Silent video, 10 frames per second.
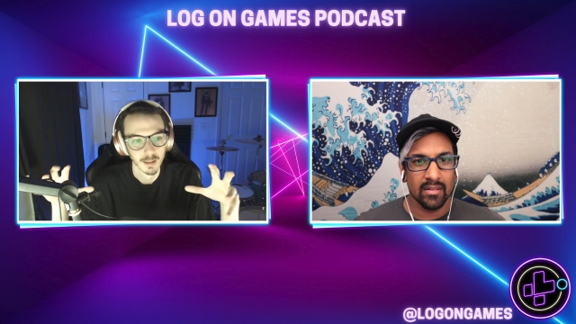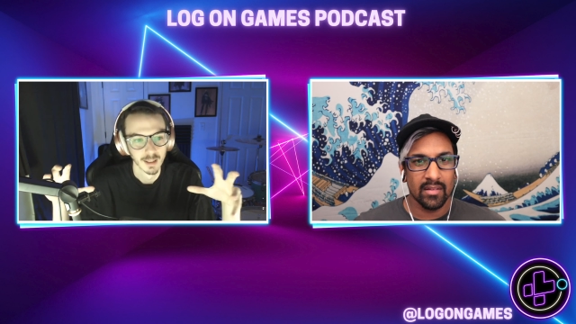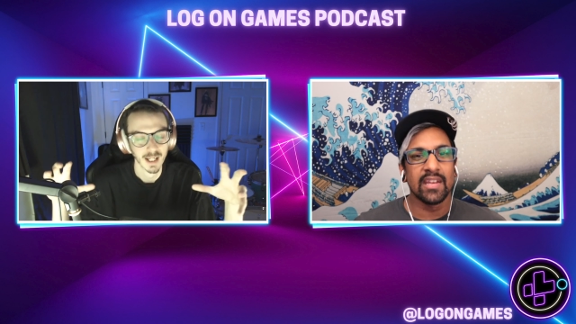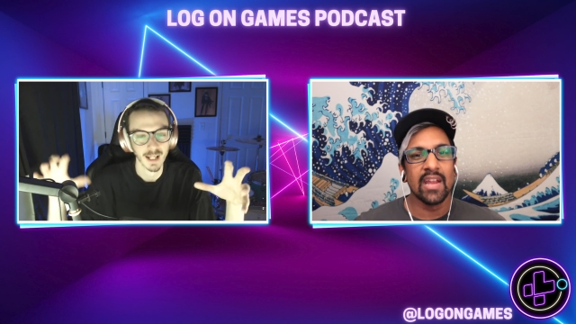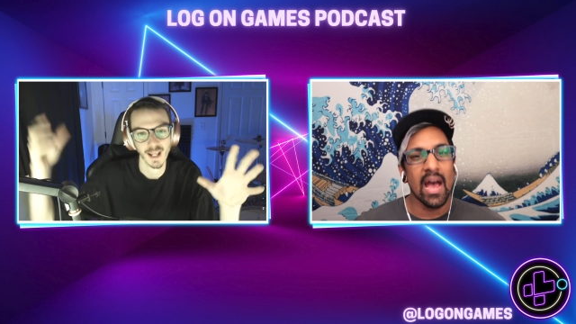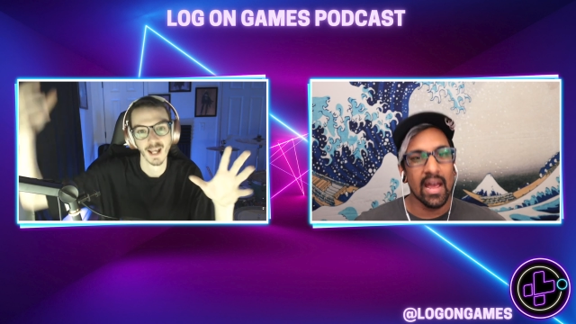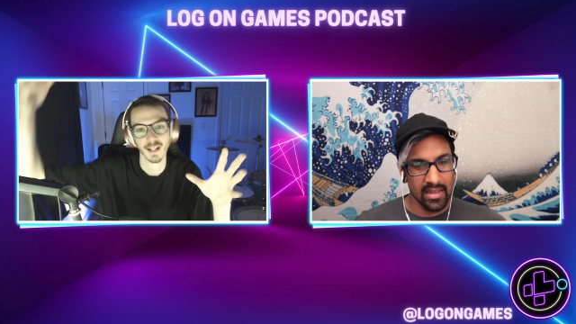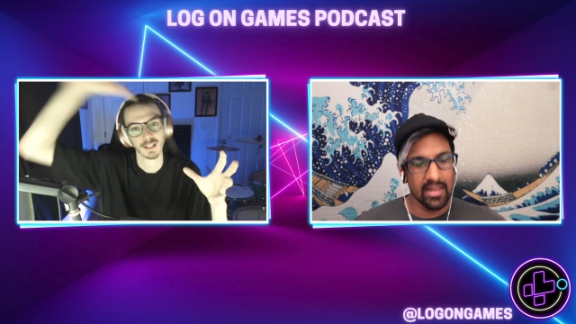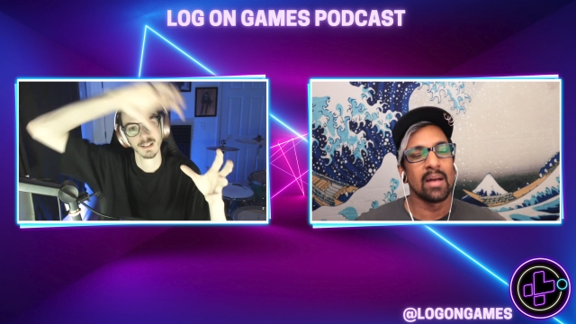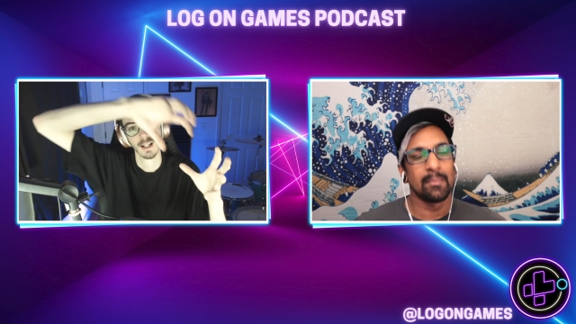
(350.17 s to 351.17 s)
Speaker 1: The die.
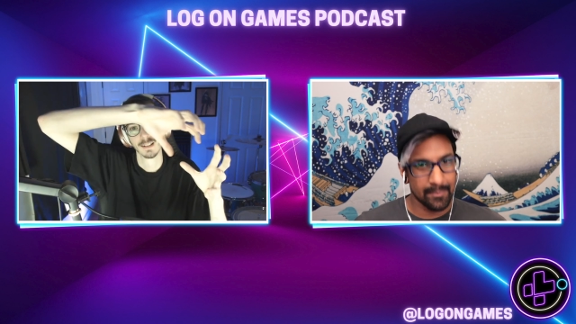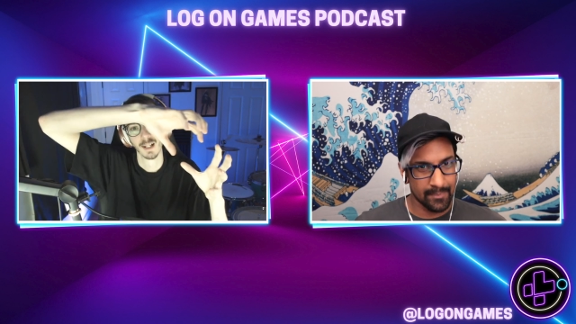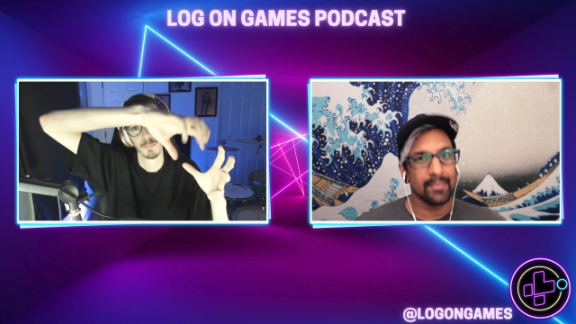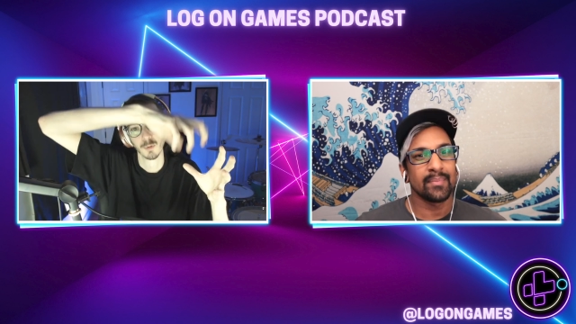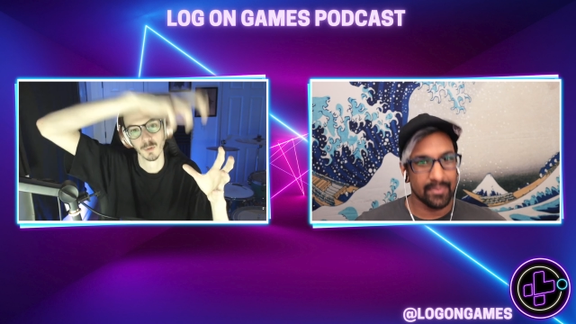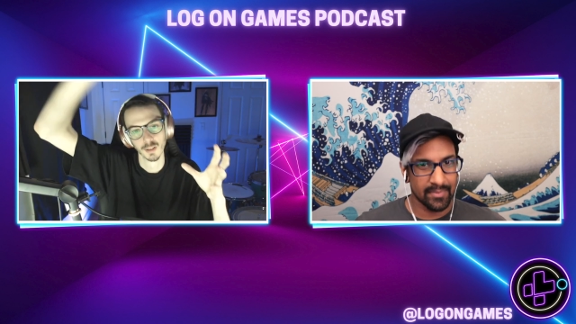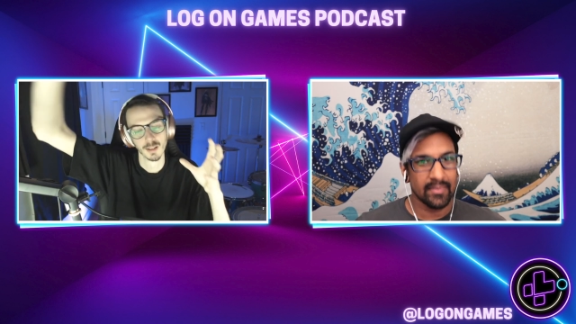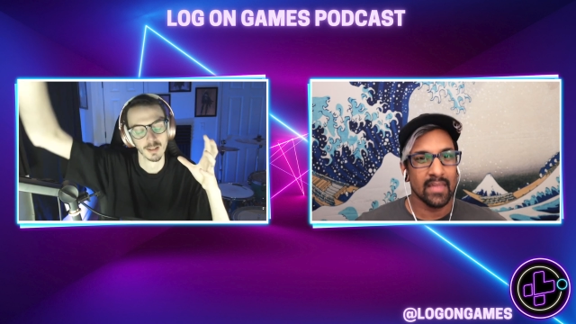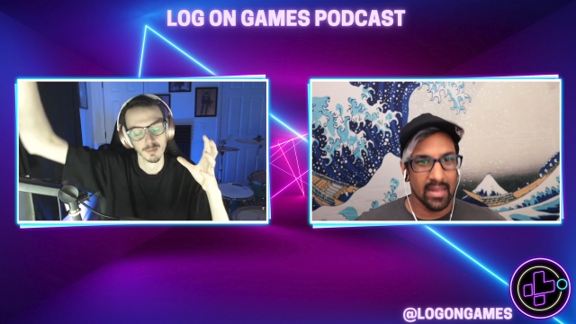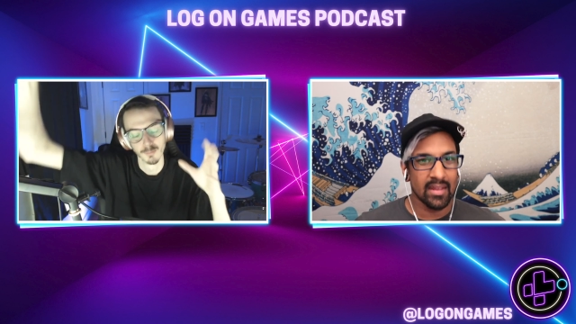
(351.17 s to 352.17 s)
Like yeah. I talked to it,
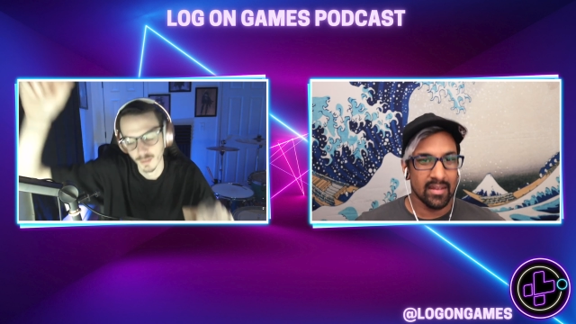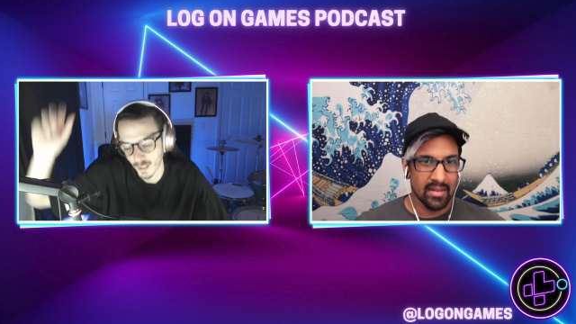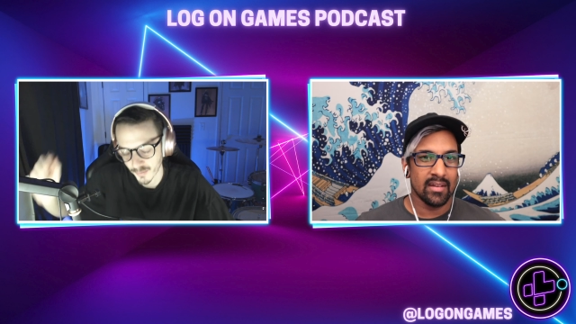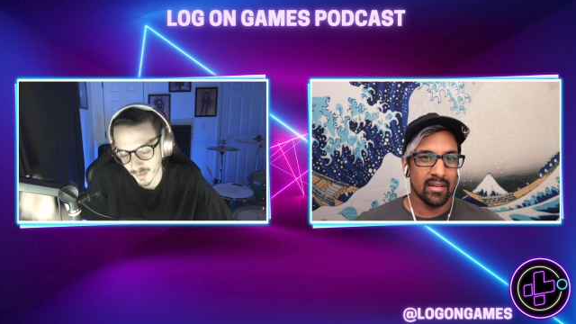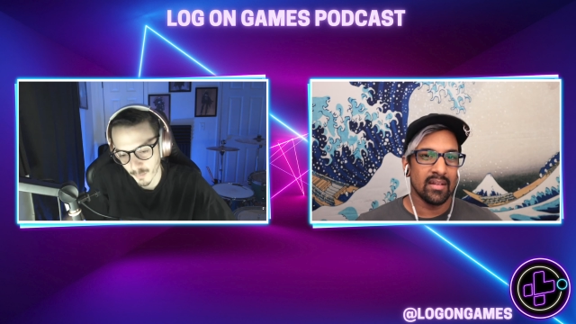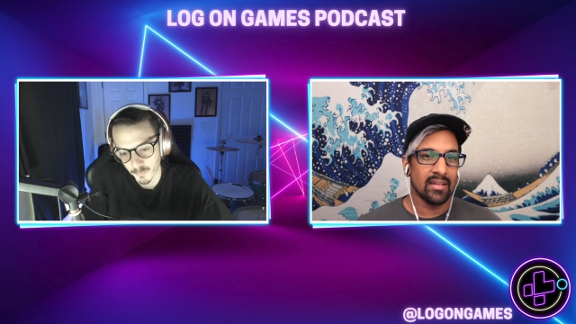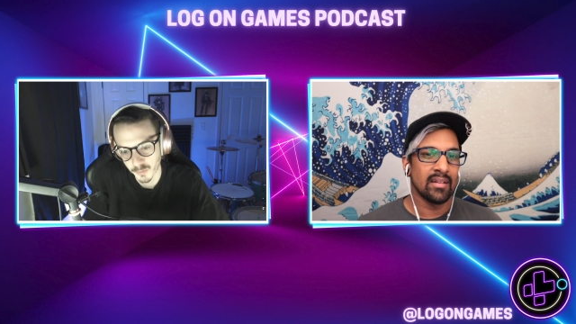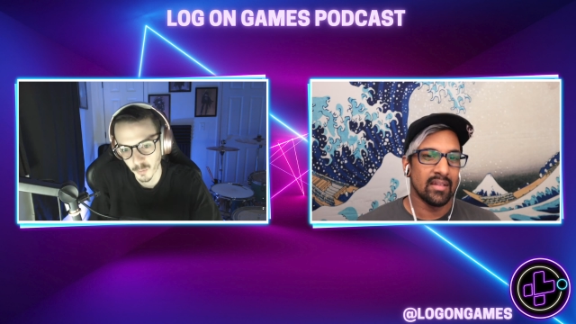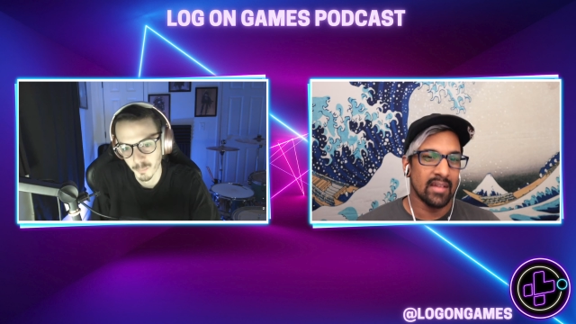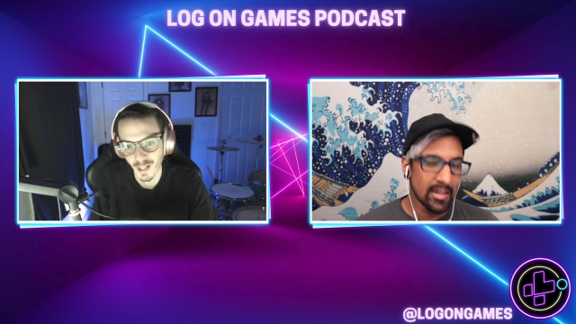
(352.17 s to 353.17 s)
and was, that one
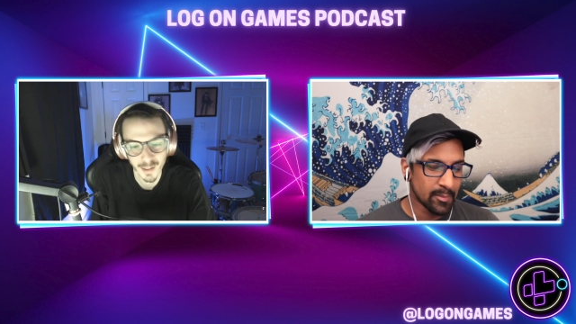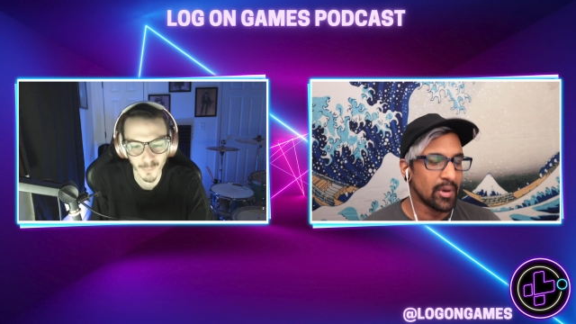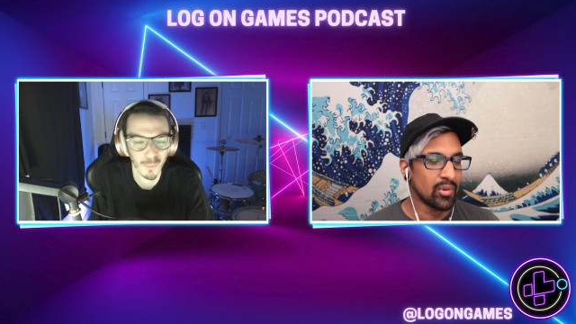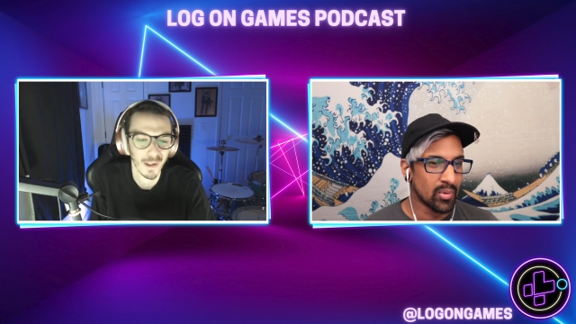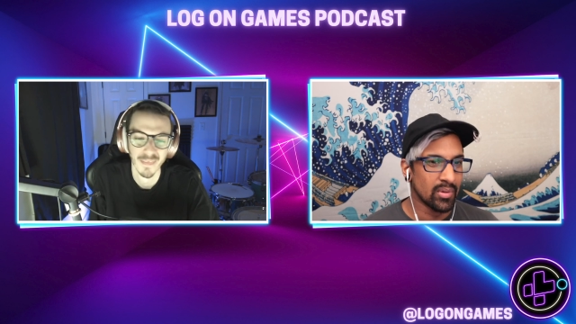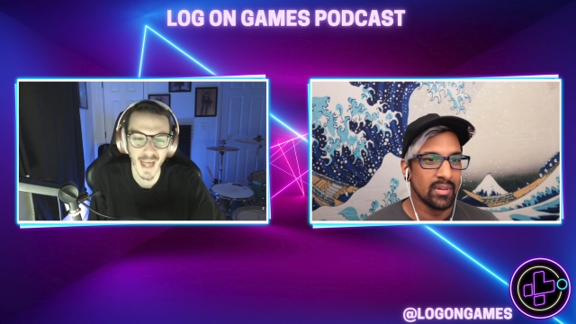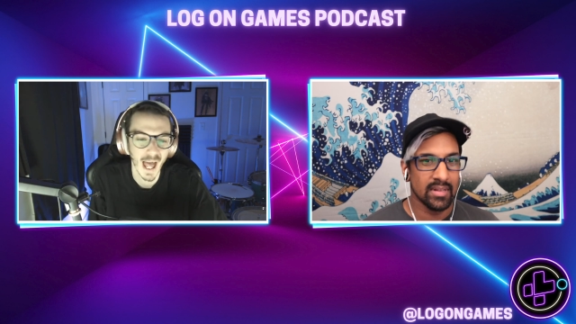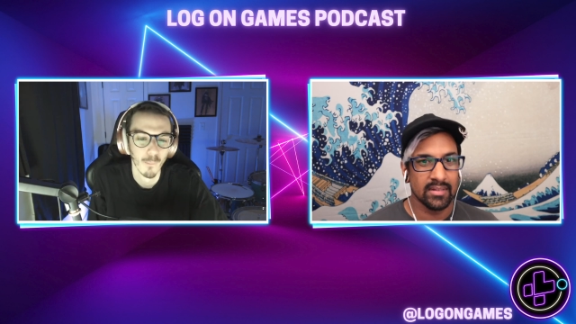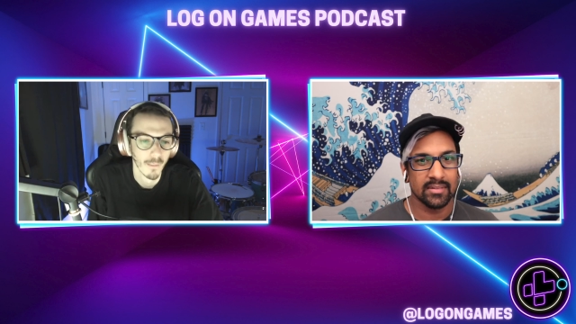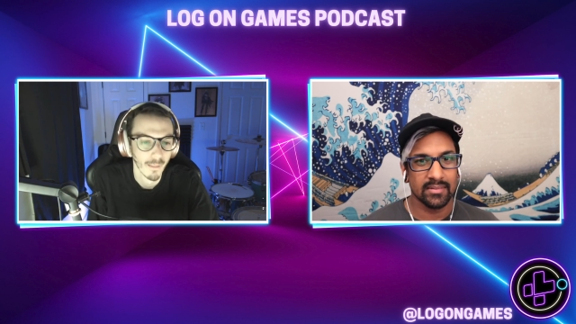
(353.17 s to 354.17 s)
was cool. That's I didn't want cool.
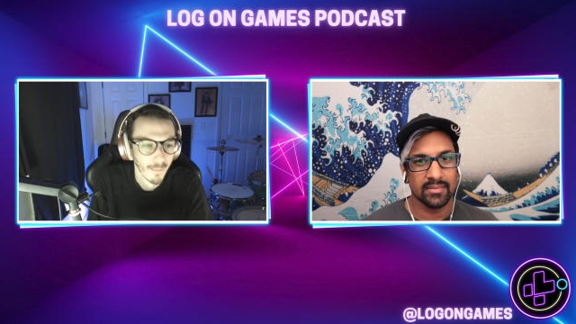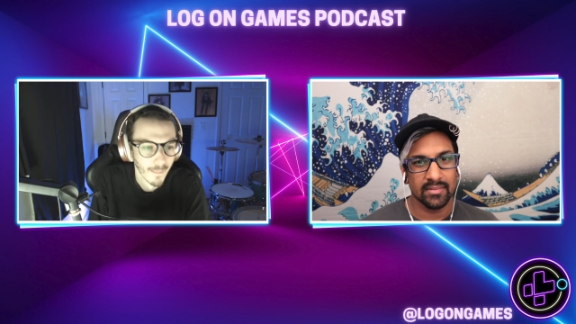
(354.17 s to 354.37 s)
that one.